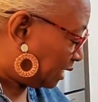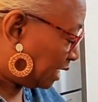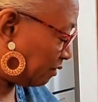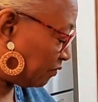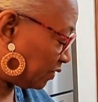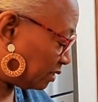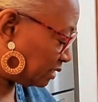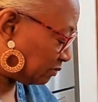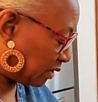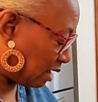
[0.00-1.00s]
Now,
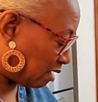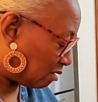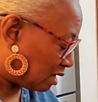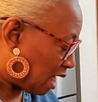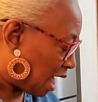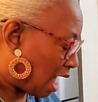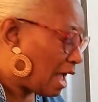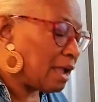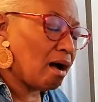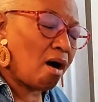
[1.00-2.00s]
first of all,
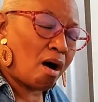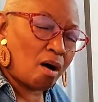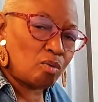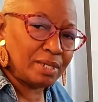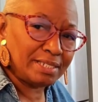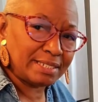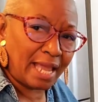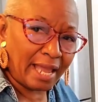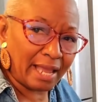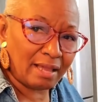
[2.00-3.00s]
I always
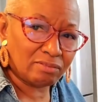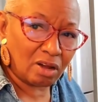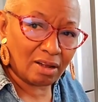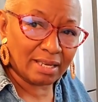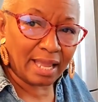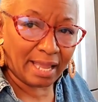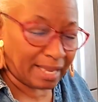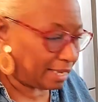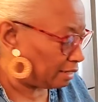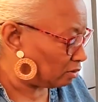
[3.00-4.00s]
have on
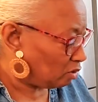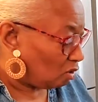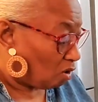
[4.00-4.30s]
hand